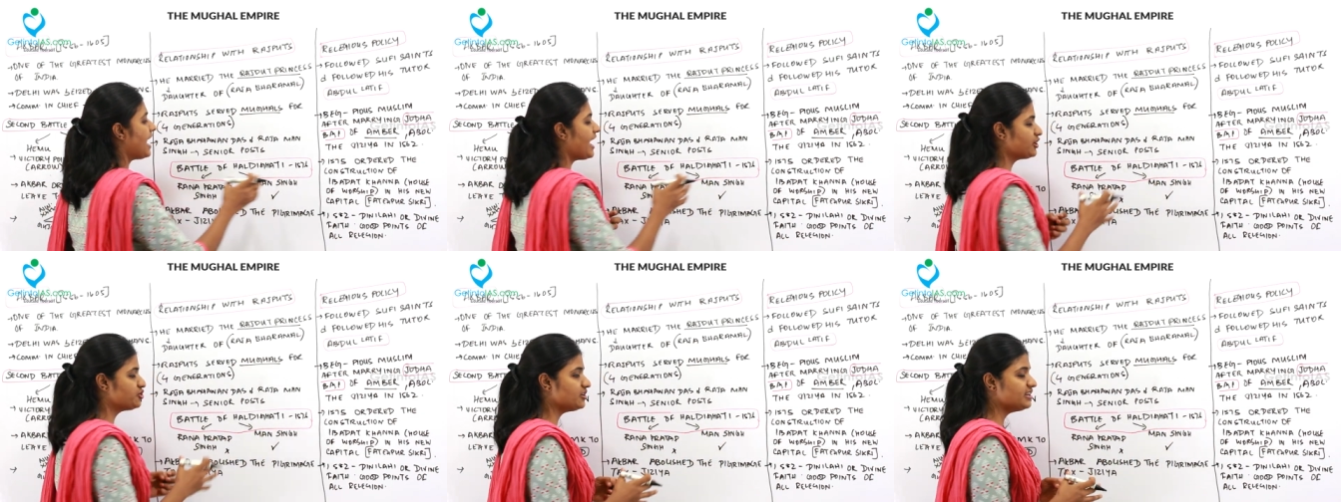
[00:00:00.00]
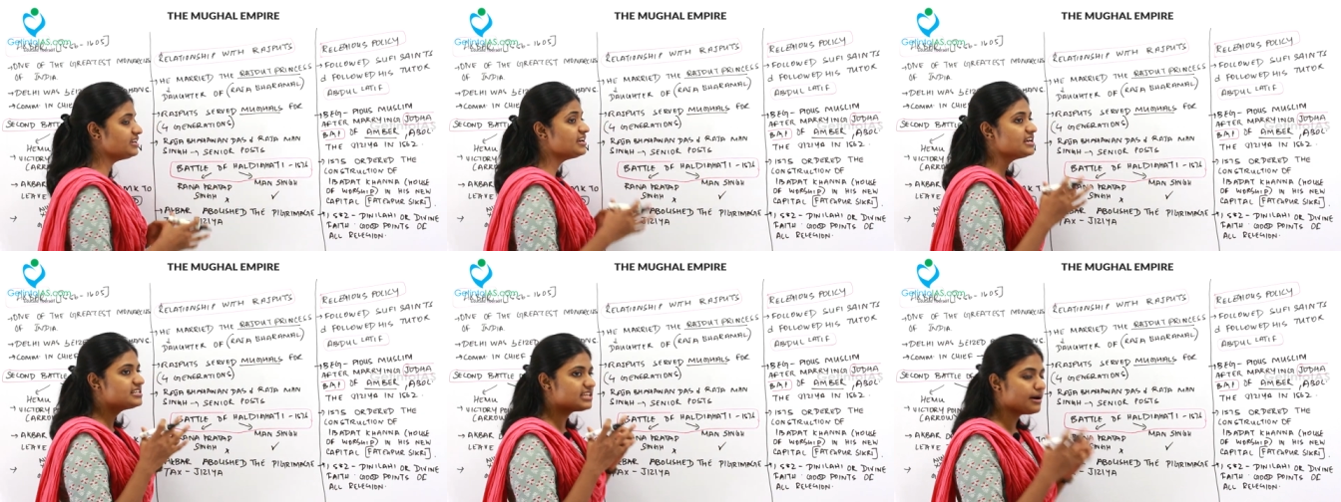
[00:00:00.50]

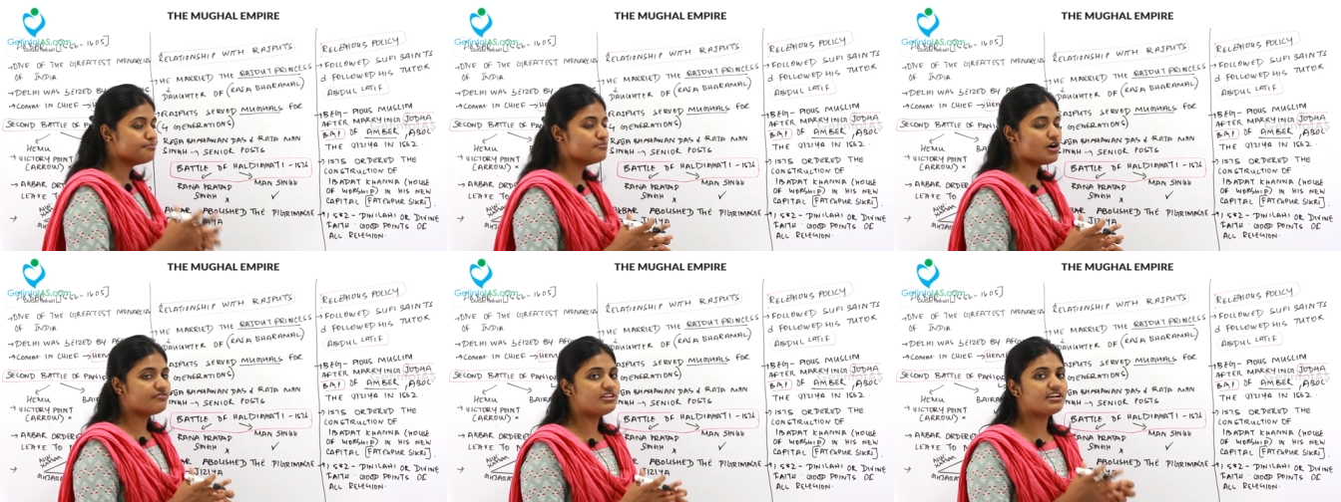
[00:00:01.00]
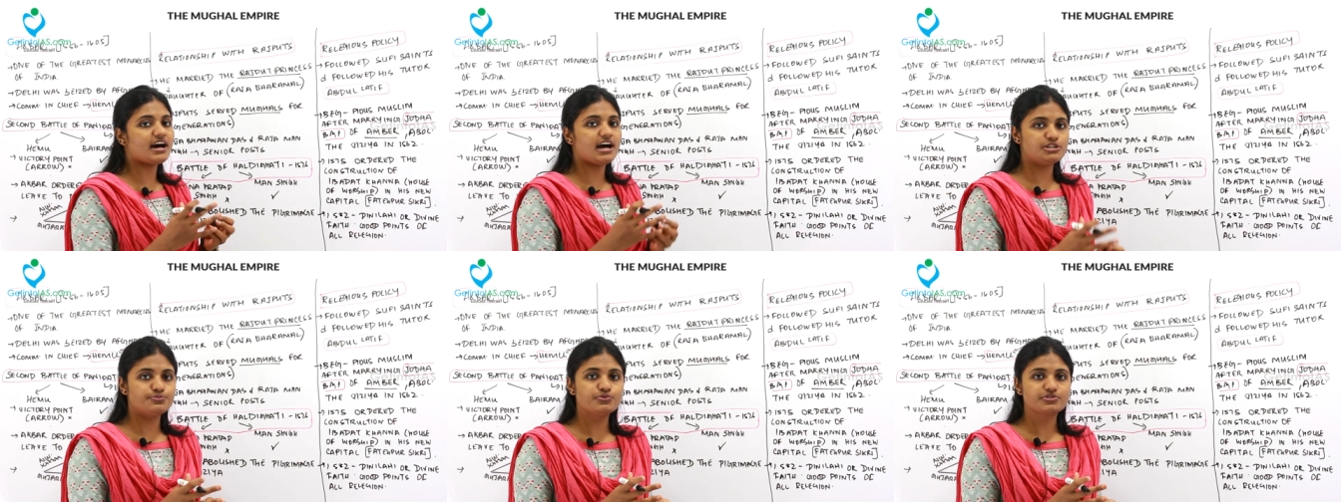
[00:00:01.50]
Actually, some of the
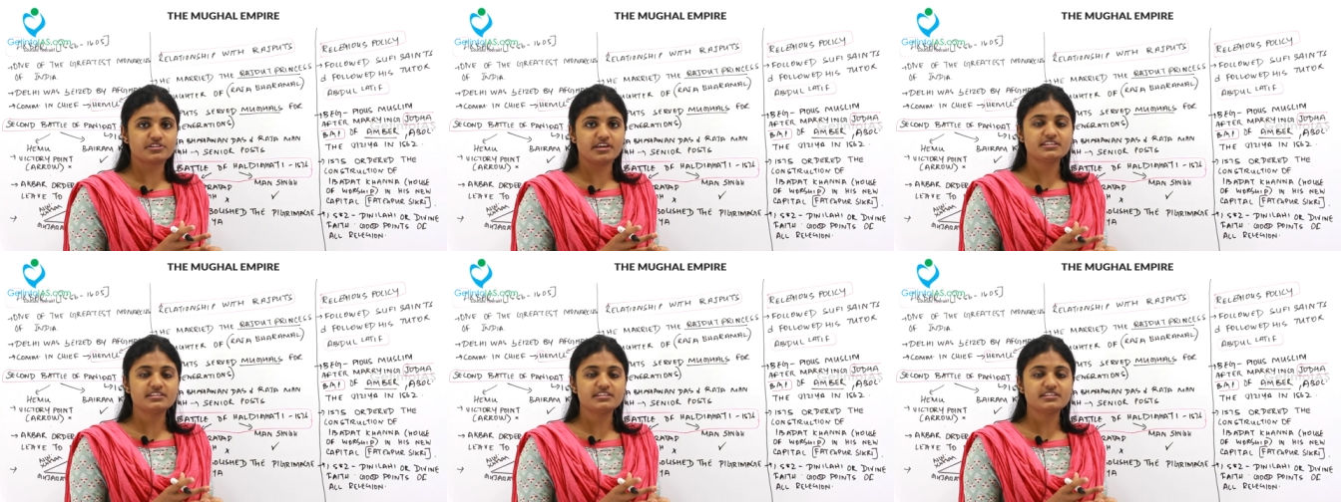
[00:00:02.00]
Rajput